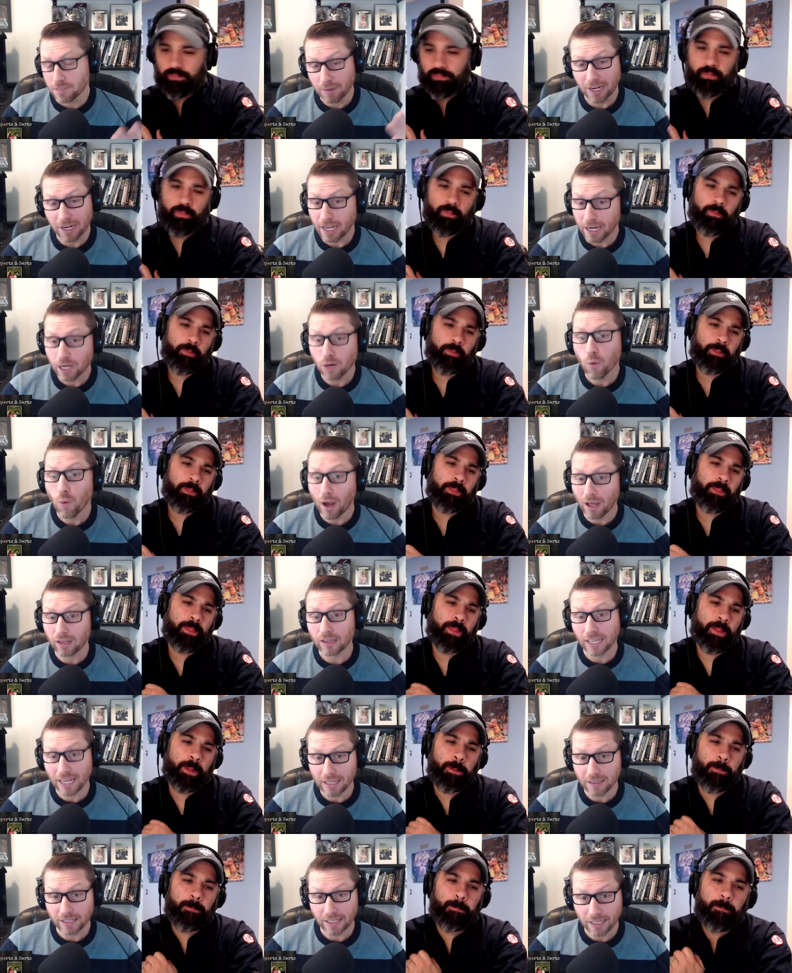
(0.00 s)
Speaker 1: has been hitting well
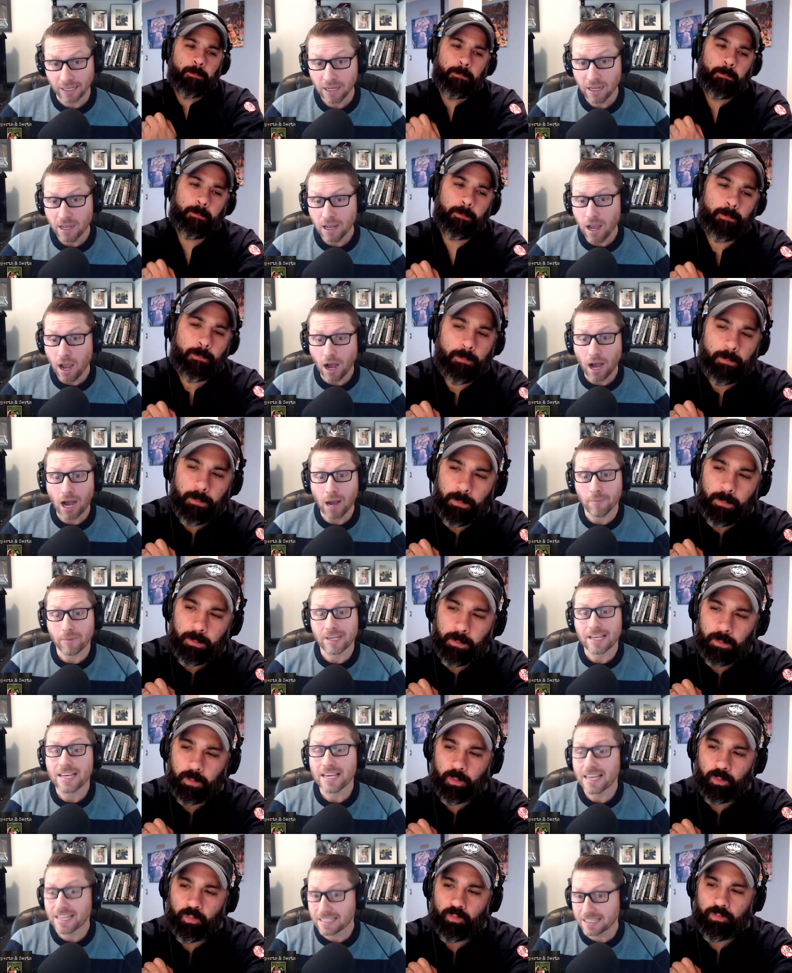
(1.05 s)
lately.
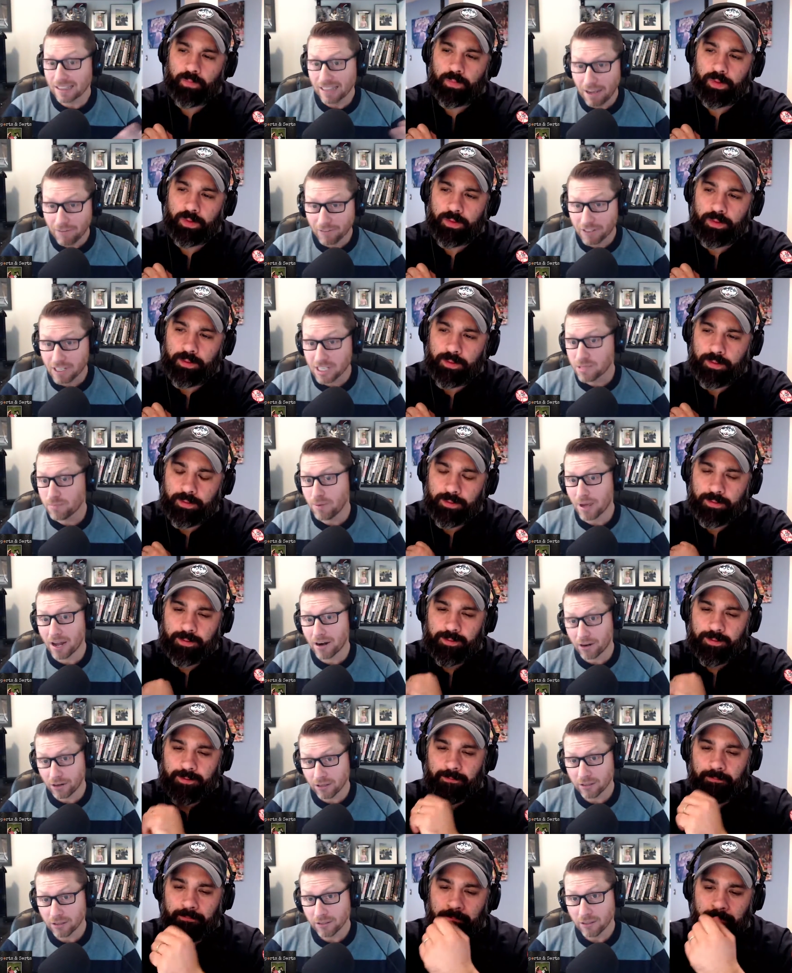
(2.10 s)
He hits lefties
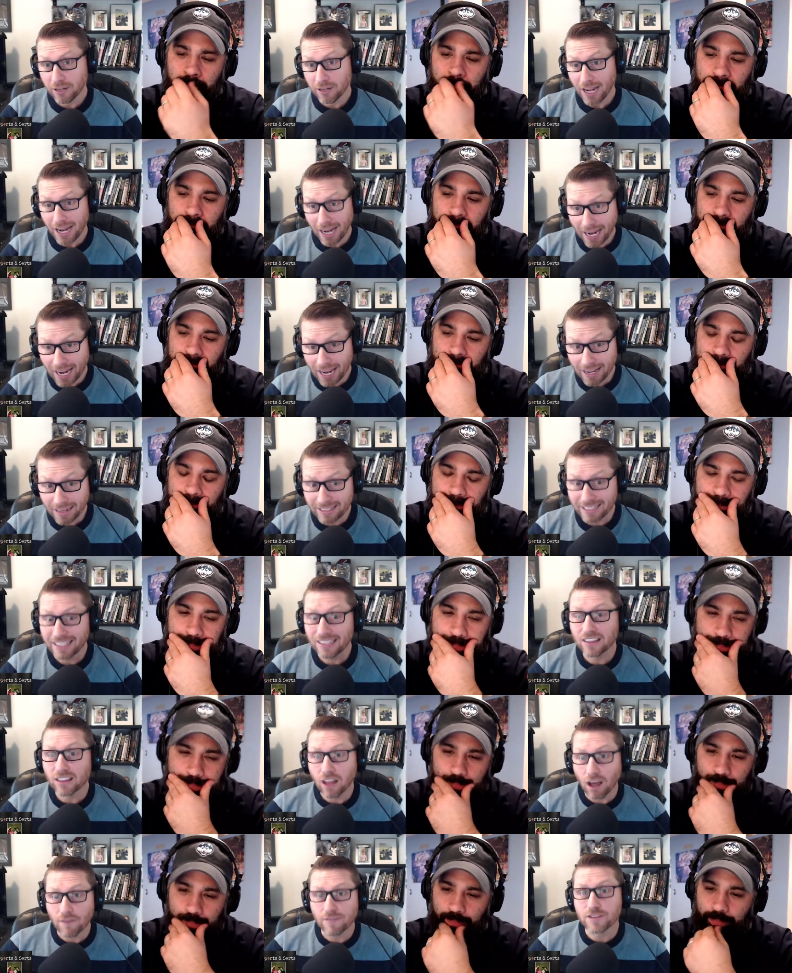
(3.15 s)
better, and he
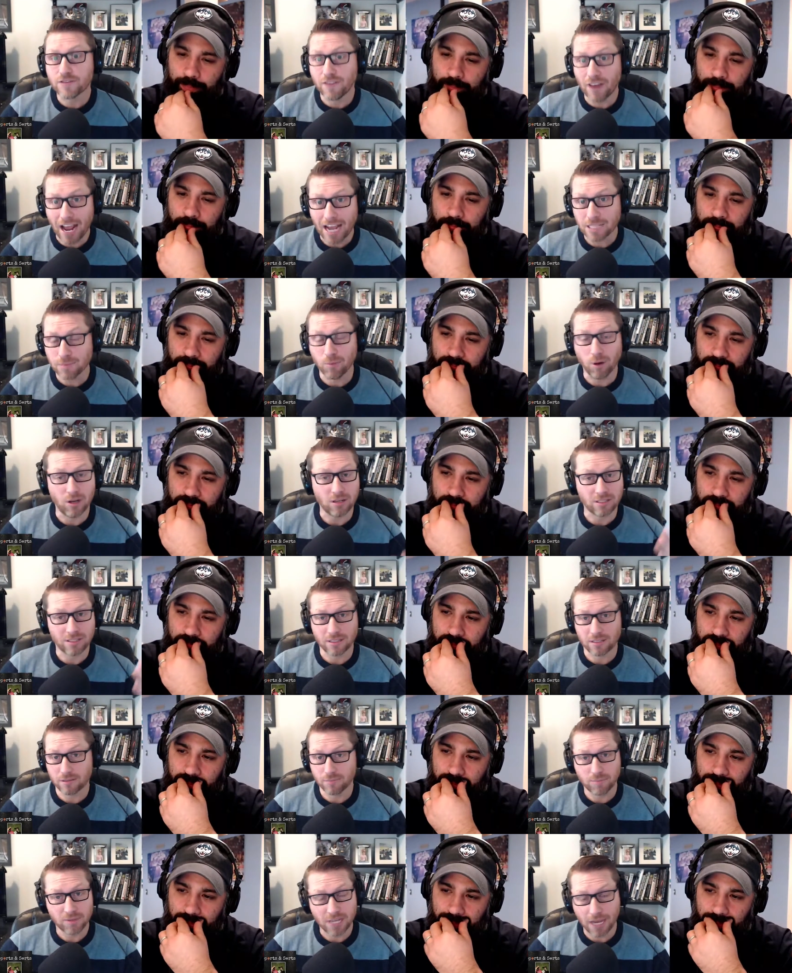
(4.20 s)
loves fastballs.
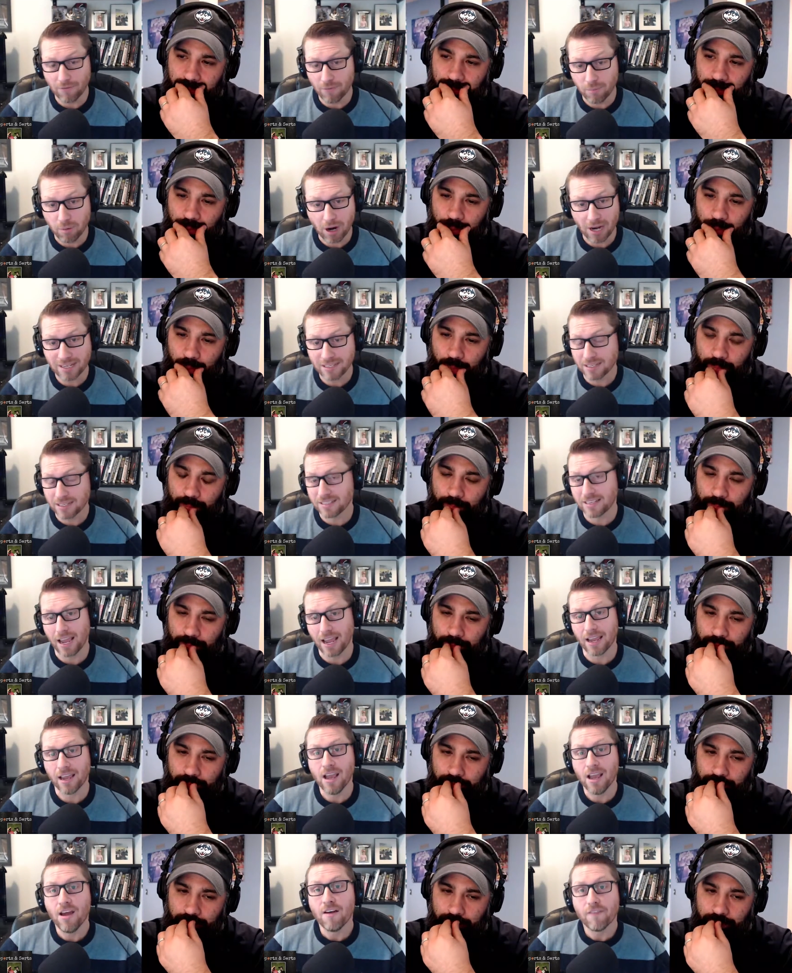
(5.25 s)
David Price is
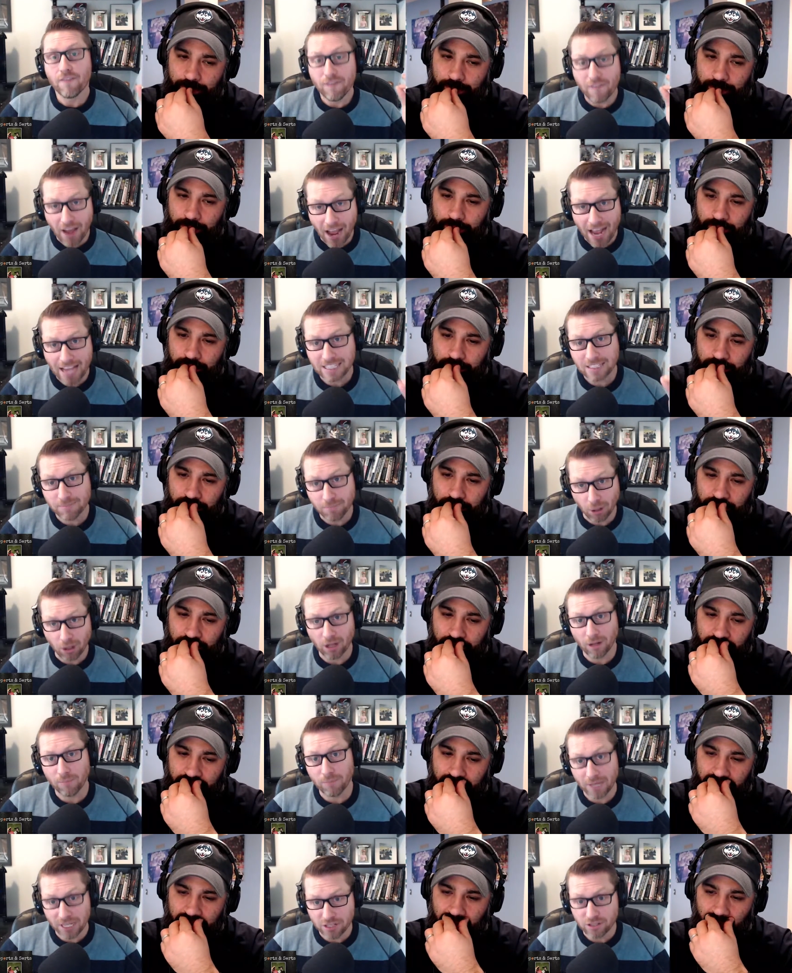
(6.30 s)
a
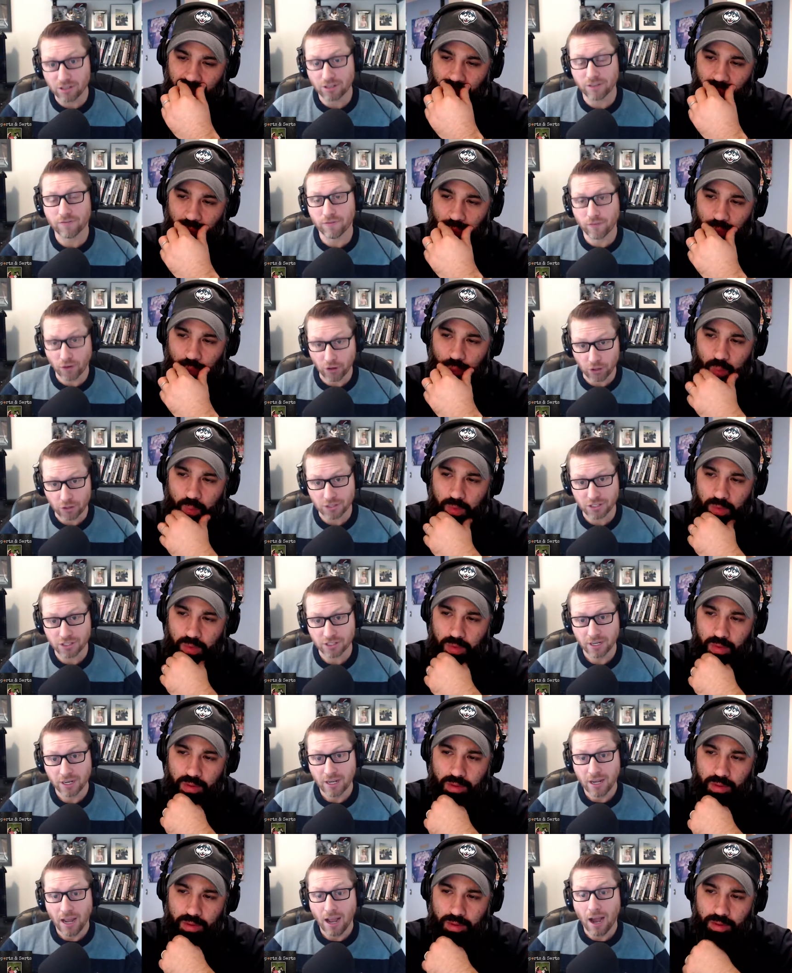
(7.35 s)
fastball pitcher first.
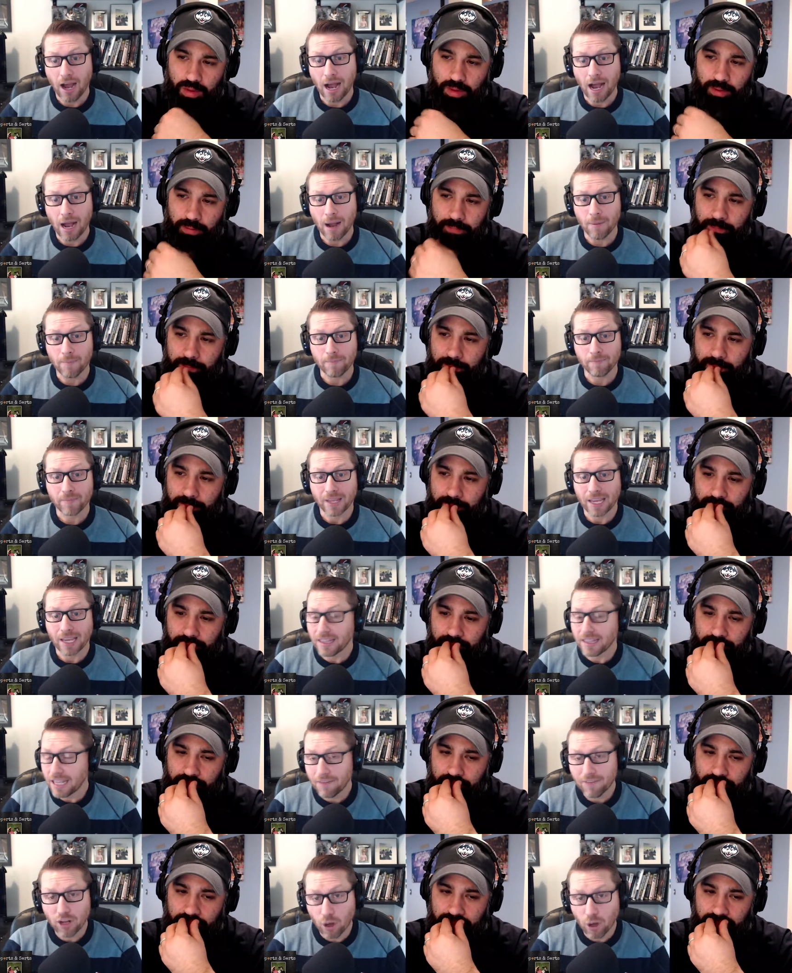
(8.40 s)
And
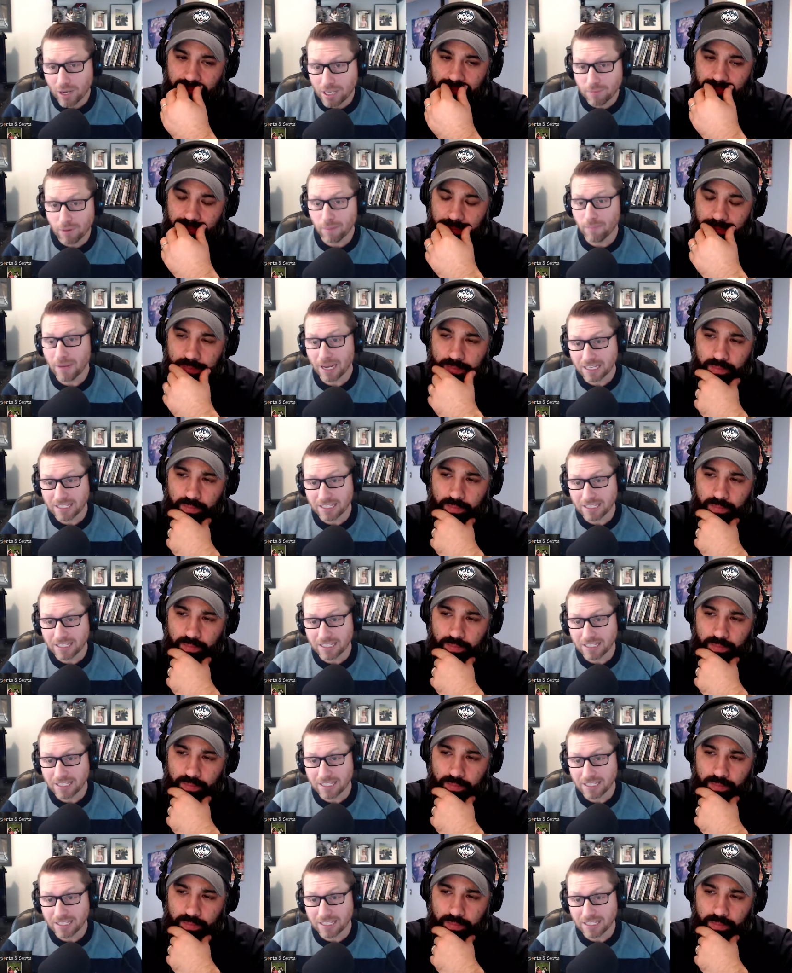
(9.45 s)
even though he's been